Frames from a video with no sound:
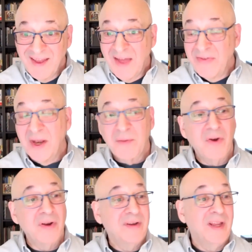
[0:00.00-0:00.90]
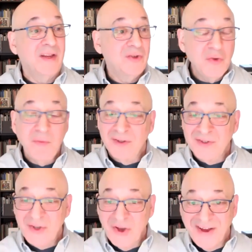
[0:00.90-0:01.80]
And then I'm going to take two
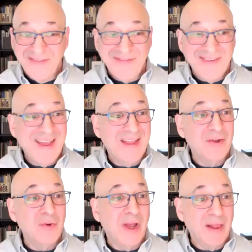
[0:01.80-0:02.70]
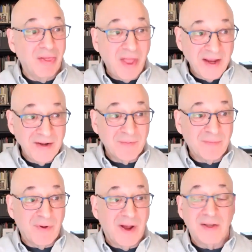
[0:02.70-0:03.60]
months off and do a lighter
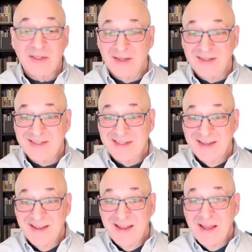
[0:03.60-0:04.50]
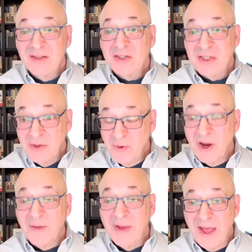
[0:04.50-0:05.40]
process, see where
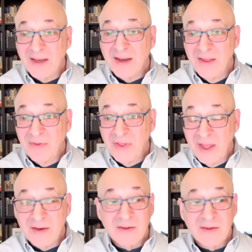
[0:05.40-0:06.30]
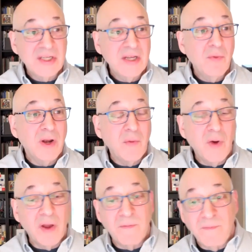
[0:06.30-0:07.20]
I'm at, and then see what I
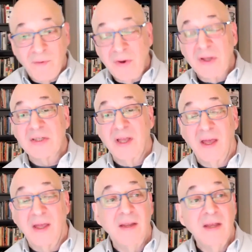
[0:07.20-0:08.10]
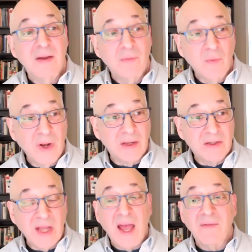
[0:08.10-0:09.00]
want to focus on when I
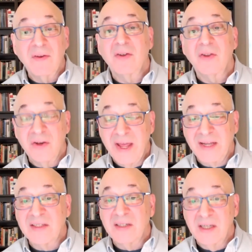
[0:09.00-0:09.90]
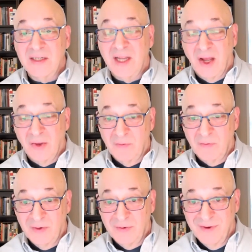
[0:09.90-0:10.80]
dive into the next detailed
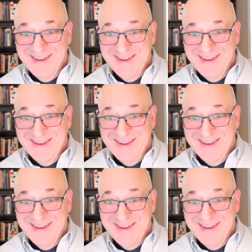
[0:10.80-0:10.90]
review.